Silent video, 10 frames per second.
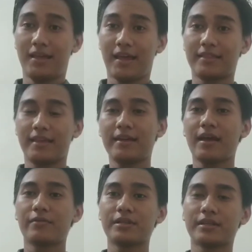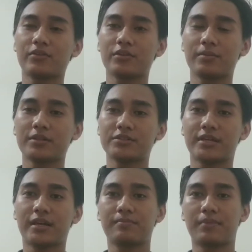And then I will tell you about
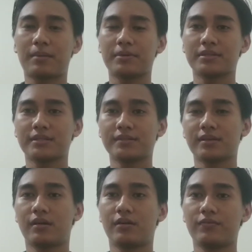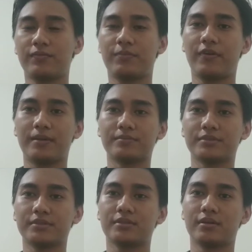shared properties of
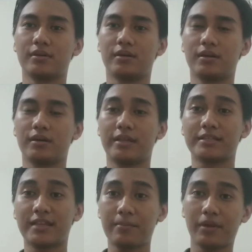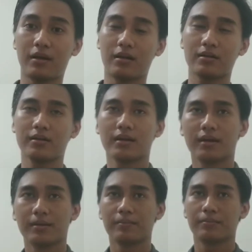phonemes. The example are
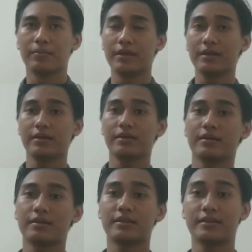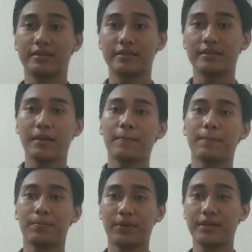B, T,
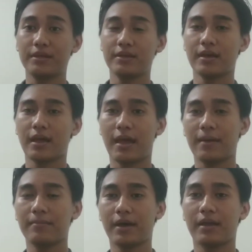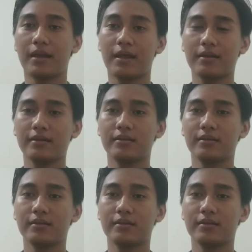P, M, and N.